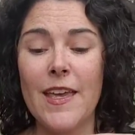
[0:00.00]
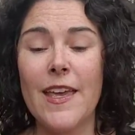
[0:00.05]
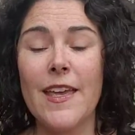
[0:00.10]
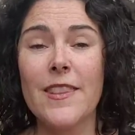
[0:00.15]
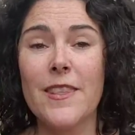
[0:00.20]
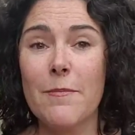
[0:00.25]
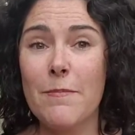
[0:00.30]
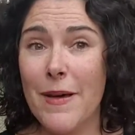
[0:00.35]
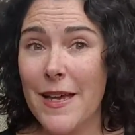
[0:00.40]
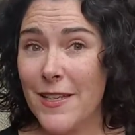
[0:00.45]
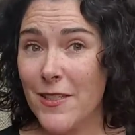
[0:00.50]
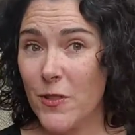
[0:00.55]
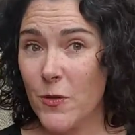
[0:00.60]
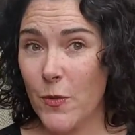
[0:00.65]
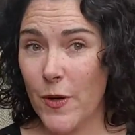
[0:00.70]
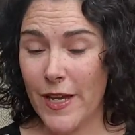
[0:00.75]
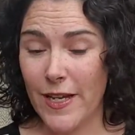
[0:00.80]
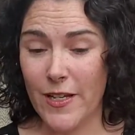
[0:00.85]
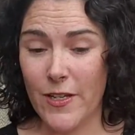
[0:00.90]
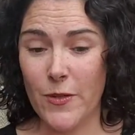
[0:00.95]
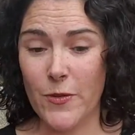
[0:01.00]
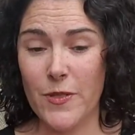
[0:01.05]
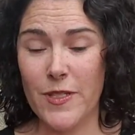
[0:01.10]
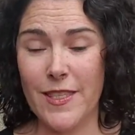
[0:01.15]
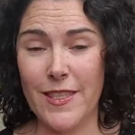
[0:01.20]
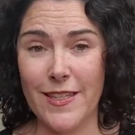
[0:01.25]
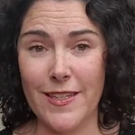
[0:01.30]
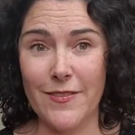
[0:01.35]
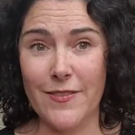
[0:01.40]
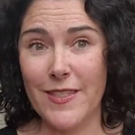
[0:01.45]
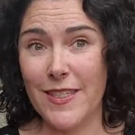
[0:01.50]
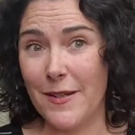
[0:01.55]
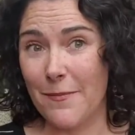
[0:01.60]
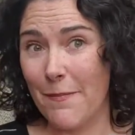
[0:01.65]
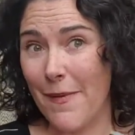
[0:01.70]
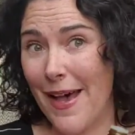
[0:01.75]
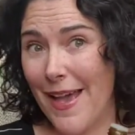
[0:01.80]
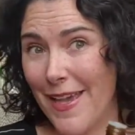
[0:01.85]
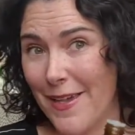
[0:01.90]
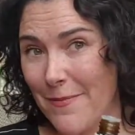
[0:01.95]
the best way to use Thieves, in
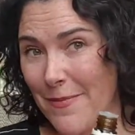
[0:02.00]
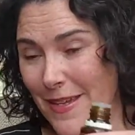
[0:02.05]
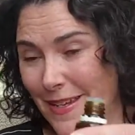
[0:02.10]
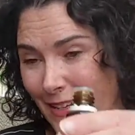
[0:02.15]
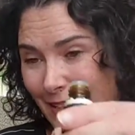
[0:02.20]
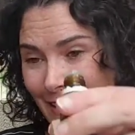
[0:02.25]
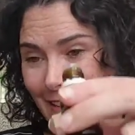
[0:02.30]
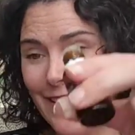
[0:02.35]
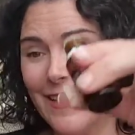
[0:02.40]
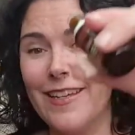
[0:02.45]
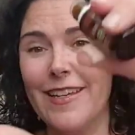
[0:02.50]
my opinion,